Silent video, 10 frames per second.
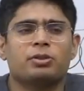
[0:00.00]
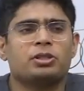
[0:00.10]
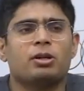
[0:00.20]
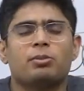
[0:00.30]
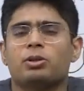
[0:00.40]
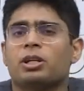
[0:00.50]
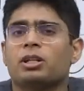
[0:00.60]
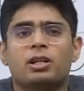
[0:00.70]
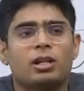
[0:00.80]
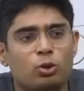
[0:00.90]
For example, in
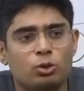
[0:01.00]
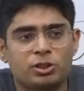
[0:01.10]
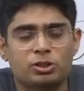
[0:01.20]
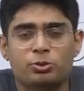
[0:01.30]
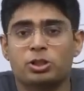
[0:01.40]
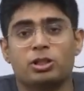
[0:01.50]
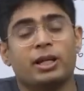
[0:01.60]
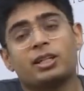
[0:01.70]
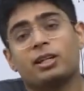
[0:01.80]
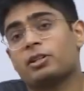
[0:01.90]
a cloudburst question,
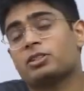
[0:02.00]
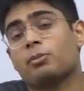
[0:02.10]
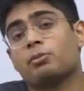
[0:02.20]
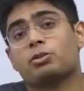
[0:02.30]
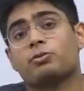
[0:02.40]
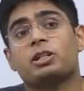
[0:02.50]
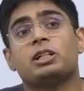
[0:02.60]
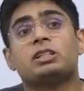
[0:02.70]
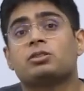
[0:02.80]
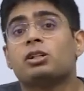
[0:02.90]
I gave examples of at
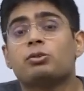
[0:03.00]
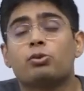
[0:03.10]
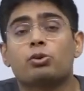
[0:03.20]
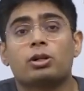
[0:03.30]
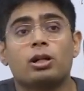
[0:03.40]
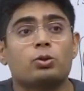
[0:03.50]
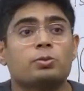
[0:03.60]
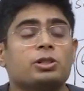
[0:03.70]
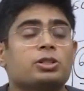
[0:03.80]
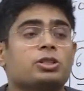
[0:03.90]
least 3-4
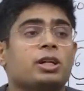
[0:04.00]
cloudbursts.